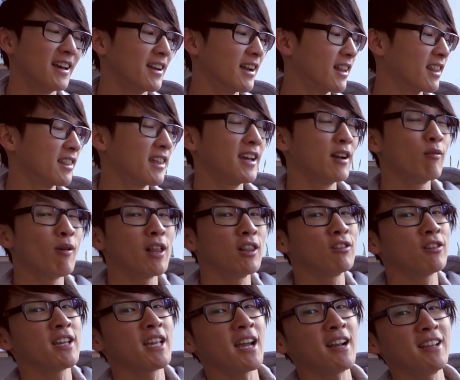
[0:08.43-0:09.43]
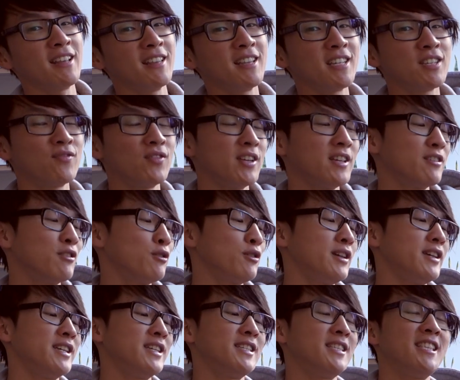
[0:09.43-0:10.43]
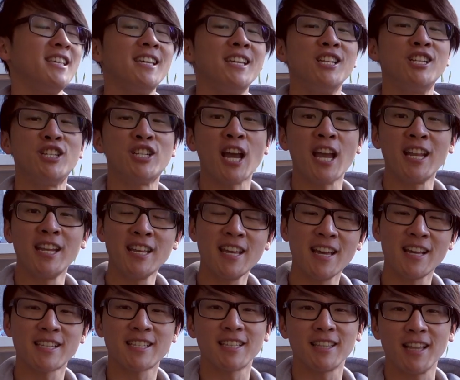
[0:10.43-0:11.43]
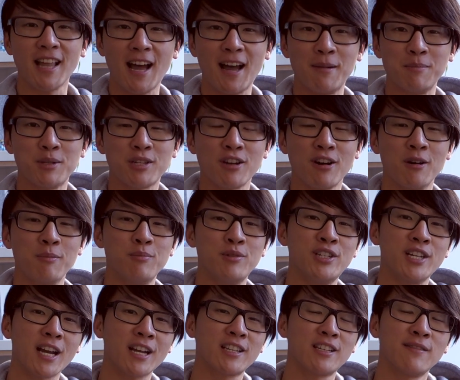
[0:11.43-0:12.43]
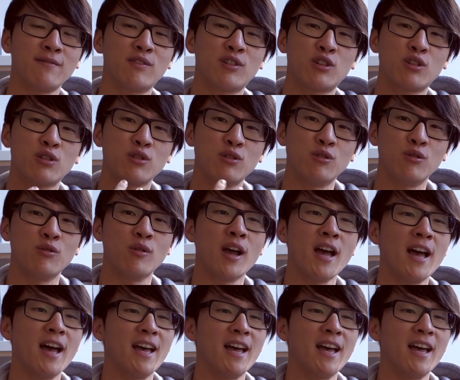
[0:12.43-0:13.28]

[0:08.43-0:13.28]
Now the thing we're looking at in this video is the J D S Labs Objective two